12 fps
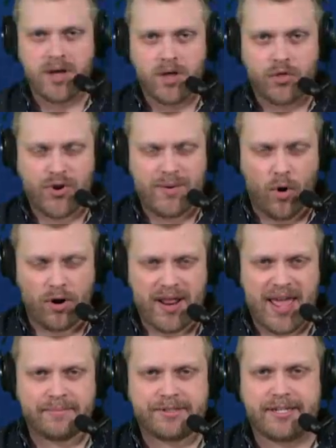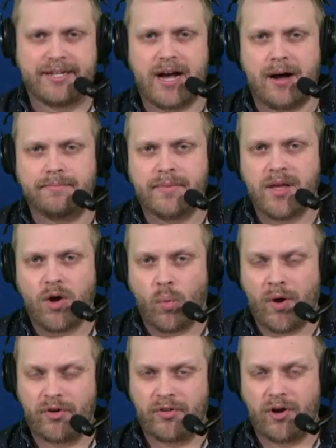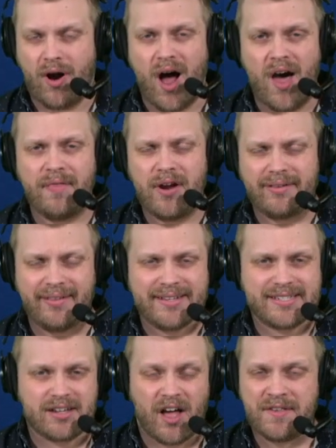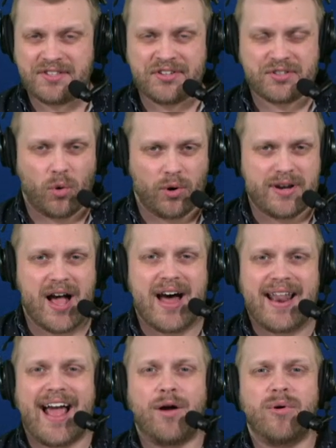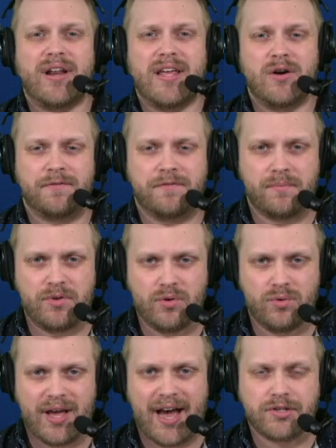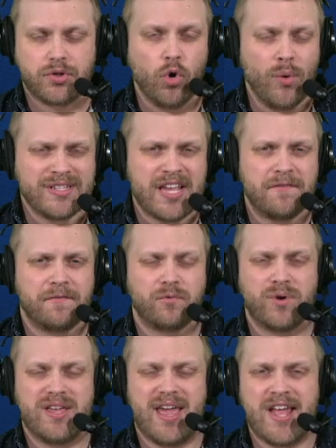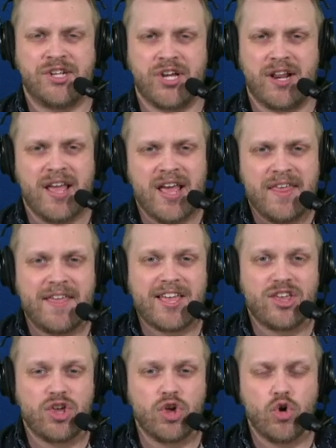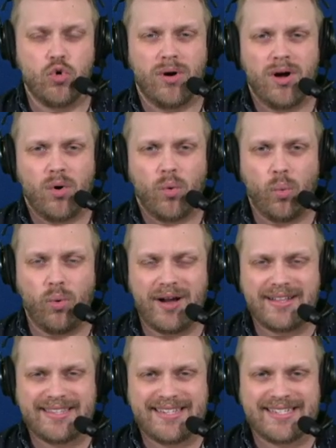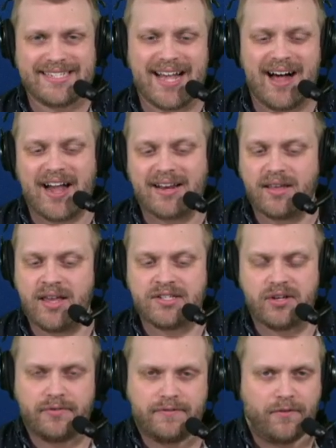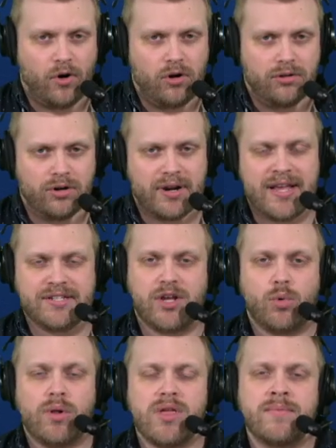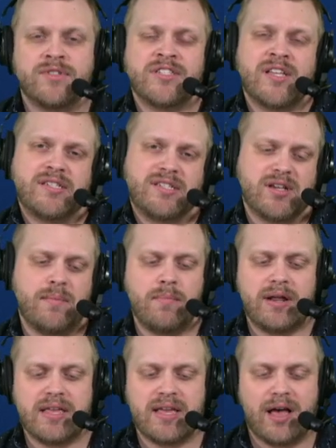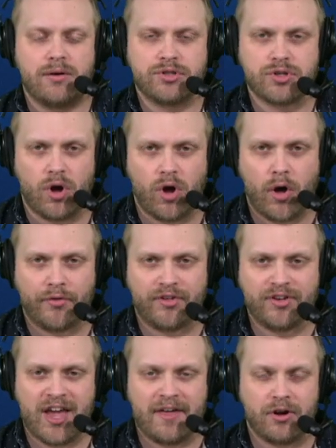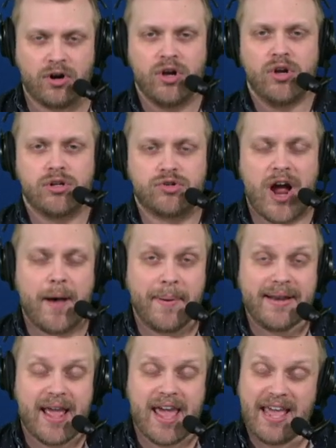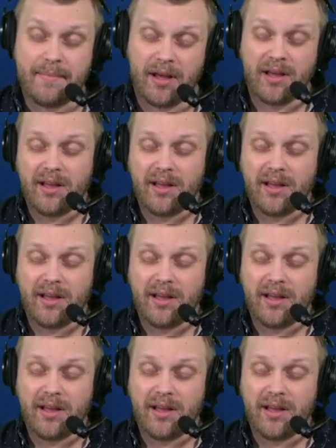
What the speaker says: Three more names to come. Whether they're on their list, on this list or not, I want to hear from you guys. Who is a free agent that you want to sign? Is it Fuller? Is it Williams? Is it somebody else altogether? Drop a name